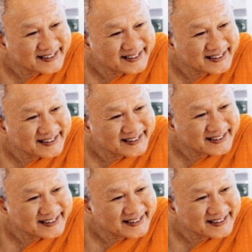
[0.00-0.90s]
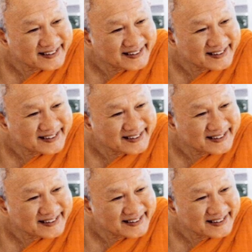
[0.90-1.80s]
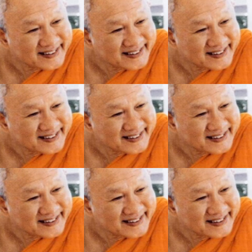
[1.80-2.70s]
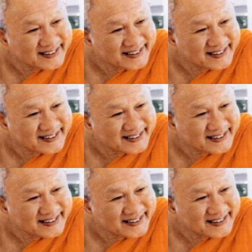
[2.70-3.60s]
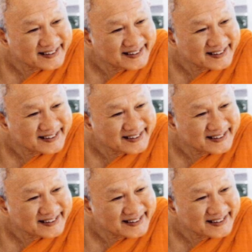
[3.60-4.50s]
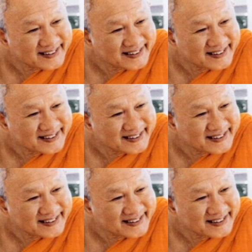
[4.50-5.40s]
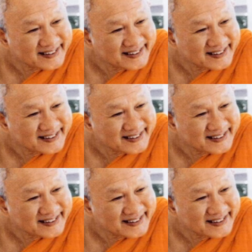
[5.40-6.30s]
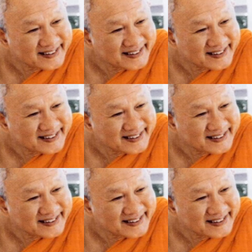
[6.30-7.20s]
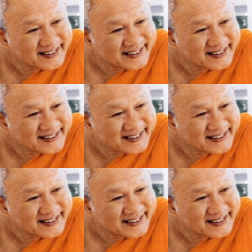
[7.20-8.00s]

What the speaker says: The face doesn't move, so there is nothing to read.